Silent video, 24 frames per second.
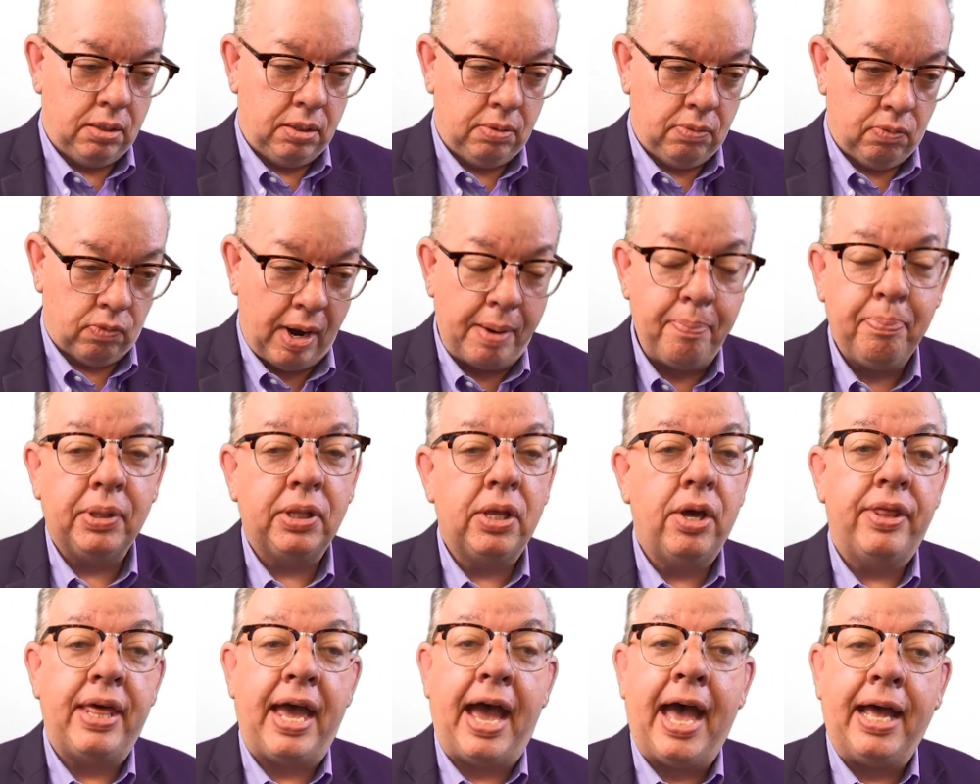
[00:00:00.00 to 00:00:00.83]
Right
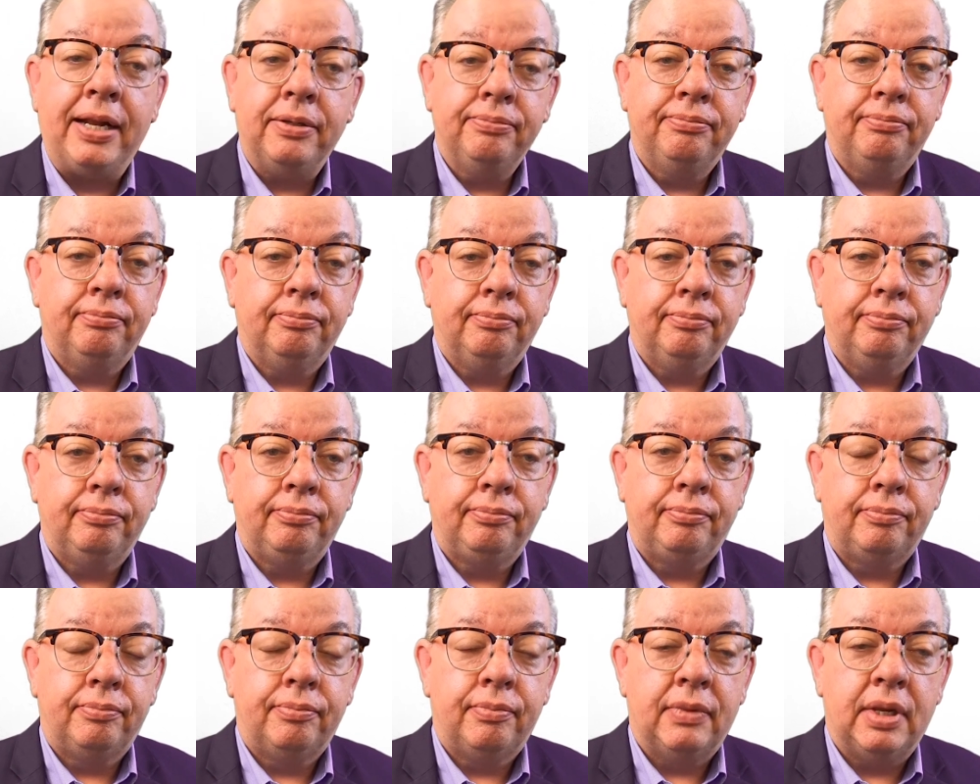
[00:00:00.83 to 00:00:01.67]
below that,
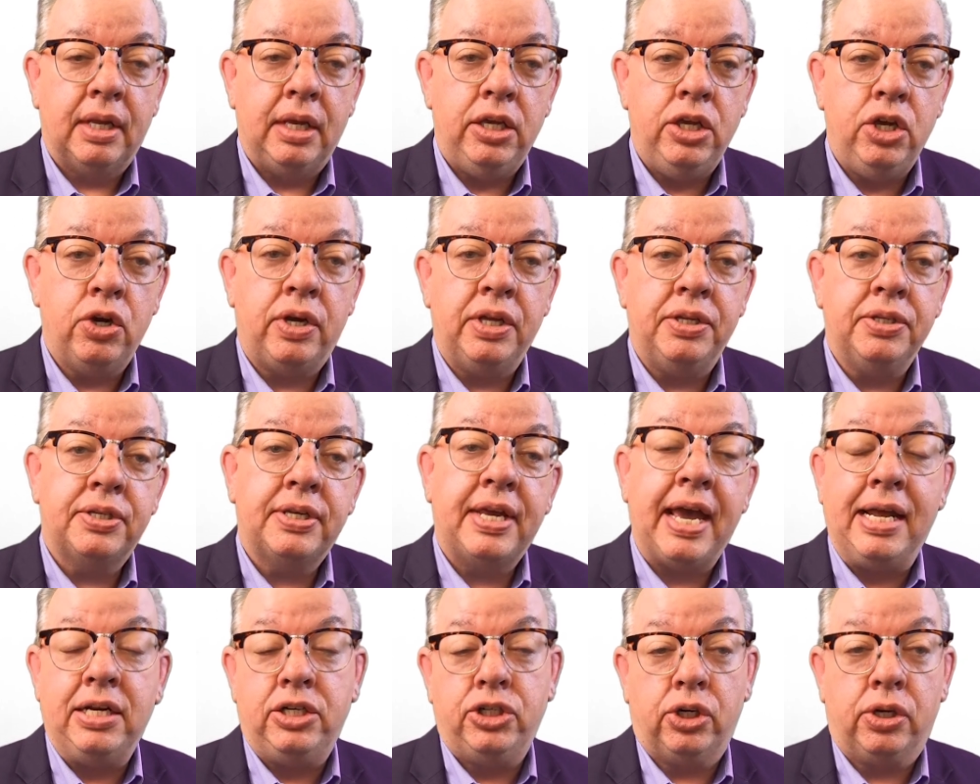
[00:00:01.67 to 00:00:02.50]
you can
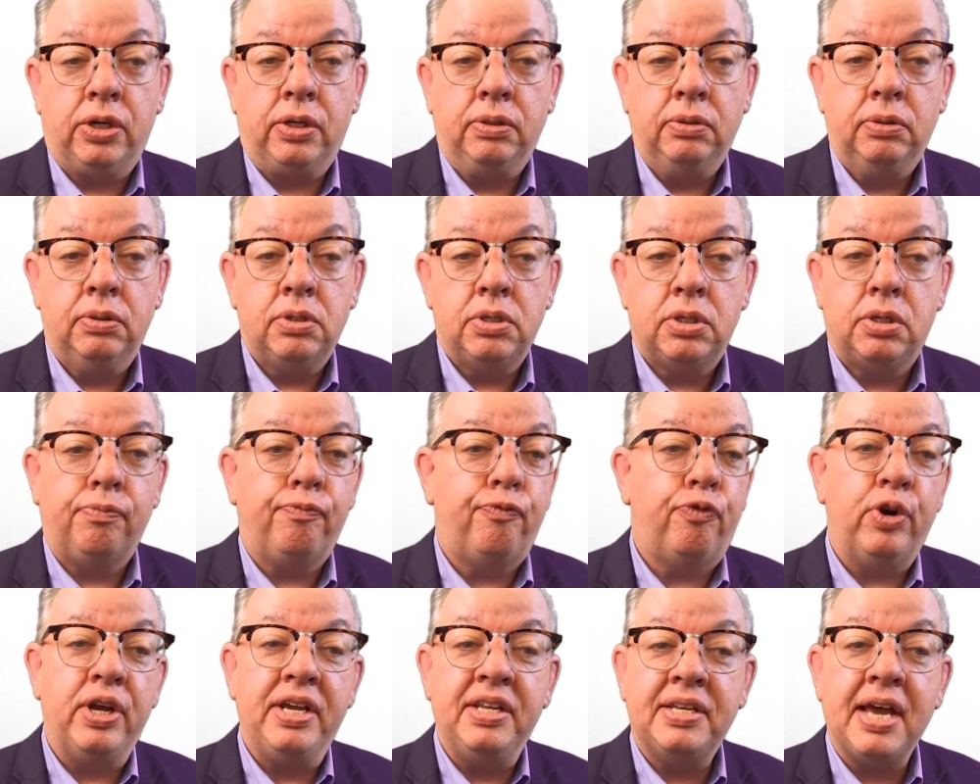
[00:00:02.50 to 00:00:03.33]
schedule some
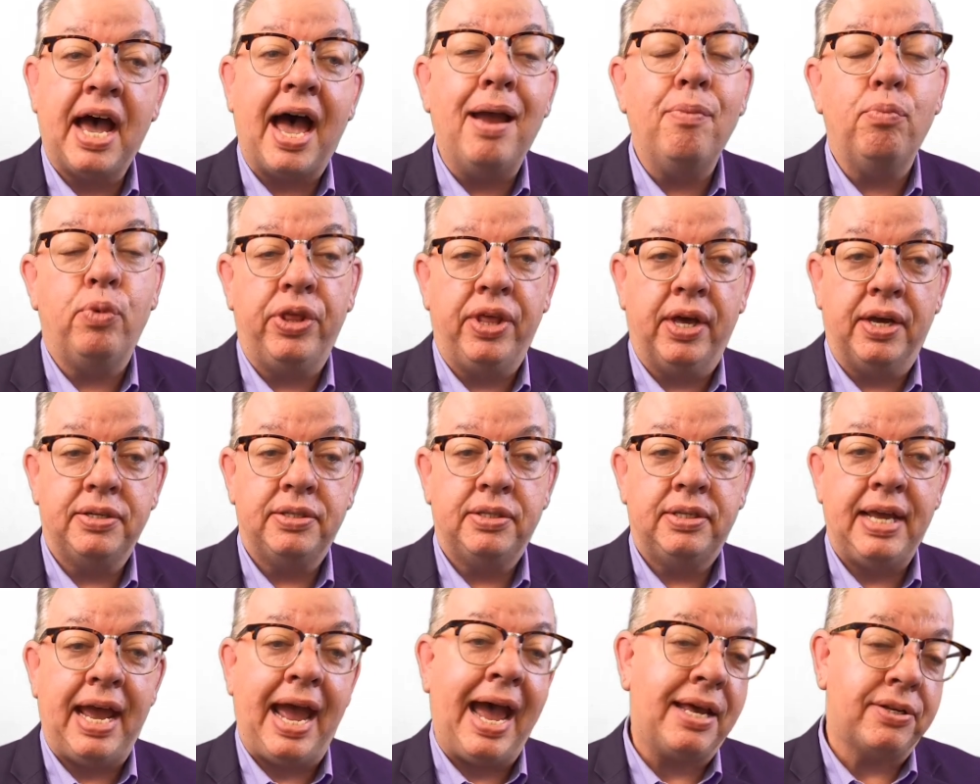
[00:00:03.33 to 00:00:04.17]
free time with
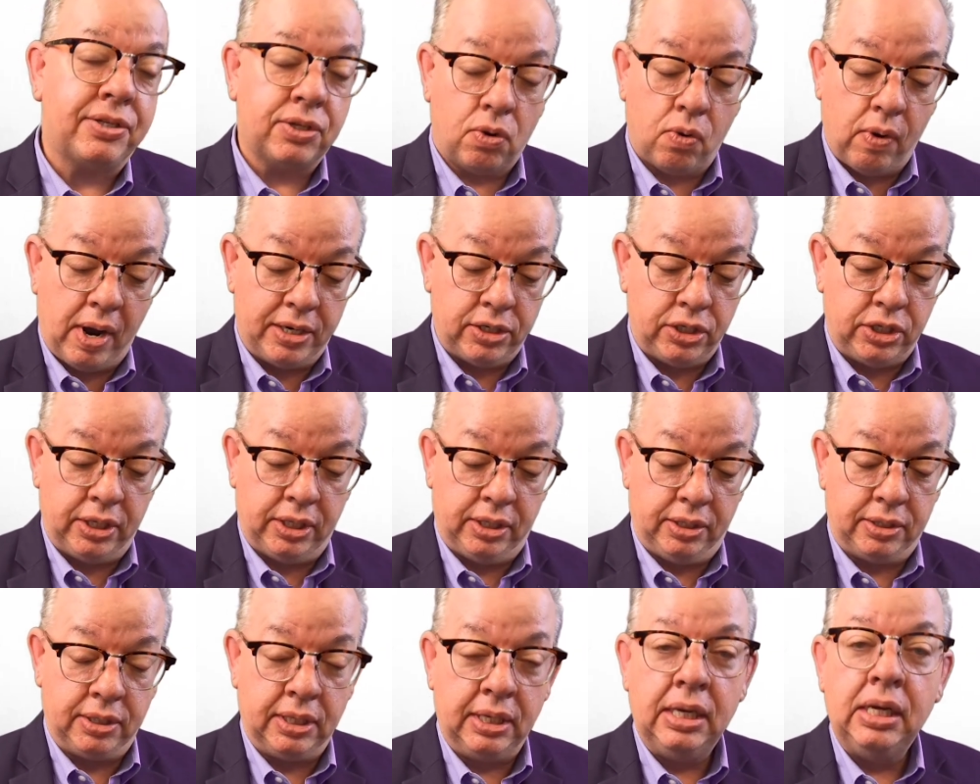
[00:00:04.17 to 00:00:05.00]
us to ask
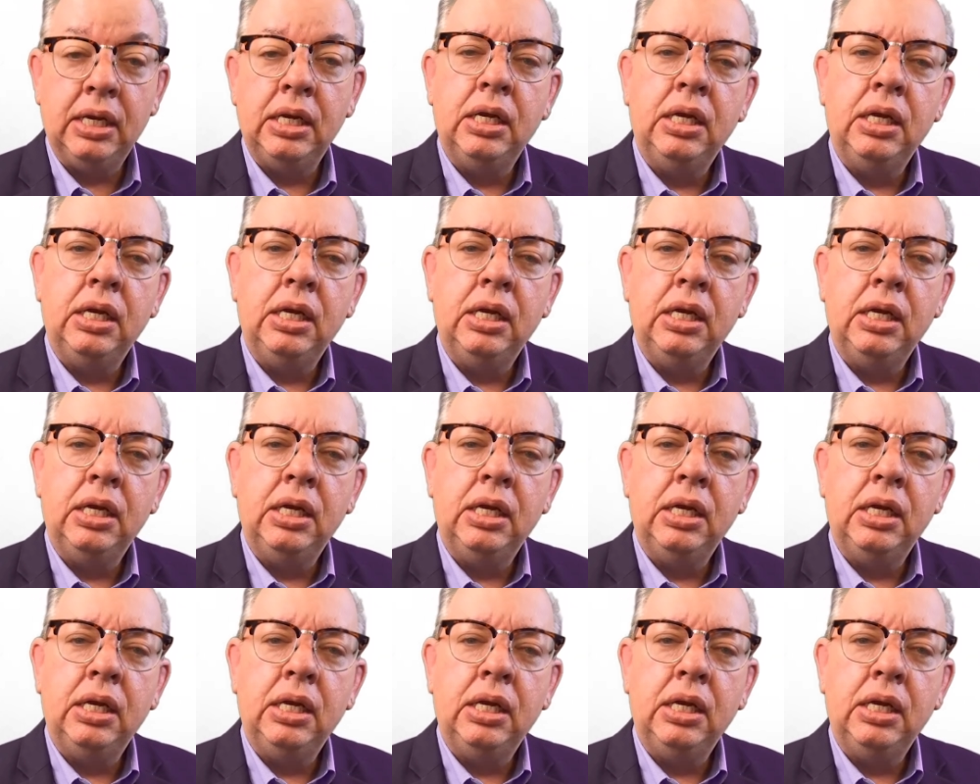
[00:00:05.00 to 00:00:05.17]
questions,